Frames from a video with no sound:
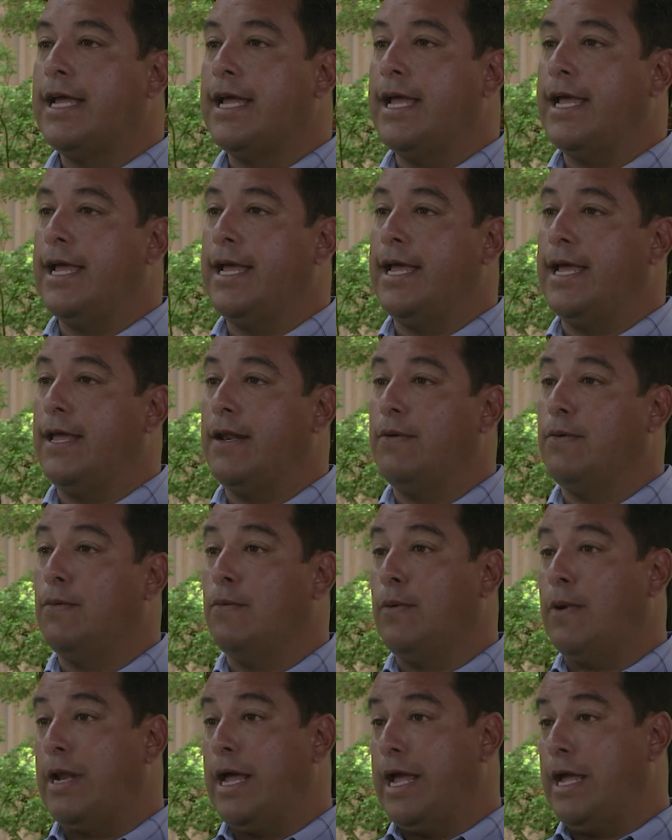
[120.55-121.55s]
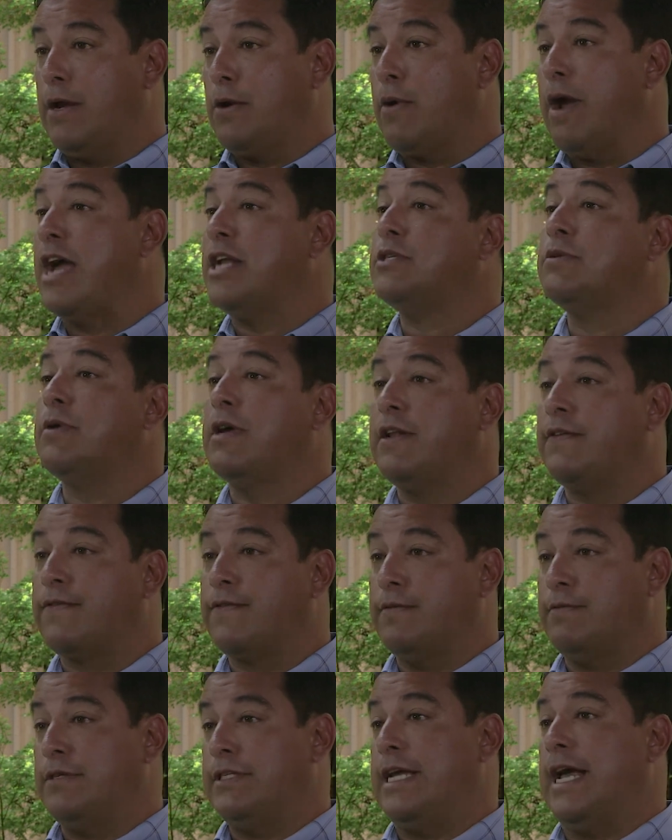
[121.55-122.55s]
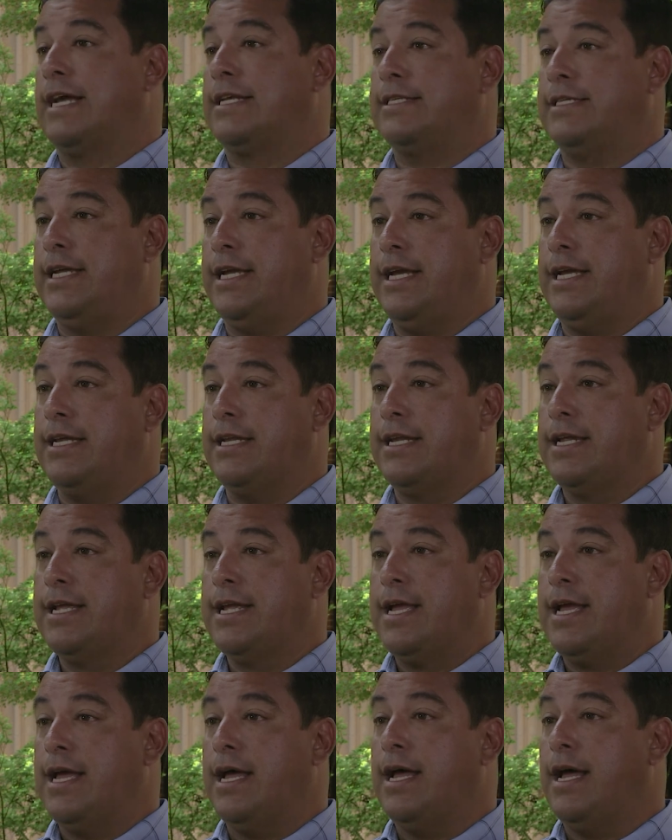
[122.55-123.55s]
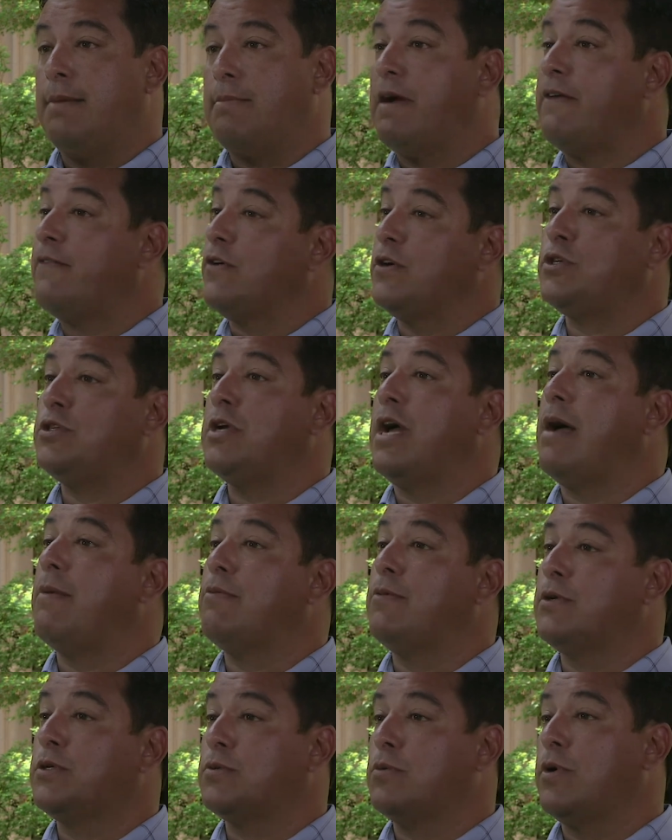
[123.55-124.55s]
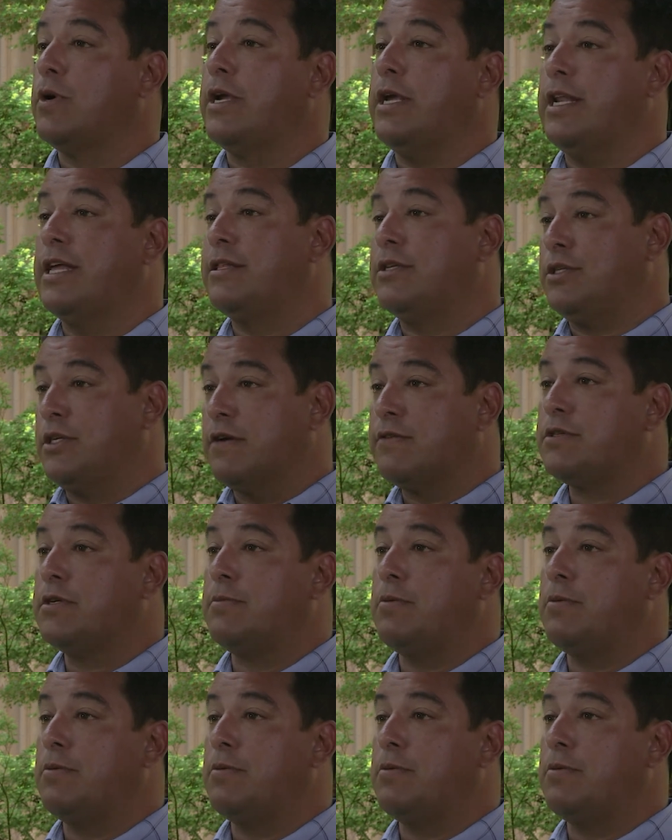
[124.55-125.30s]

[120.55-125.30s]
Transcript: and when I graduated from Sac State, my first job was working at the Sheriff's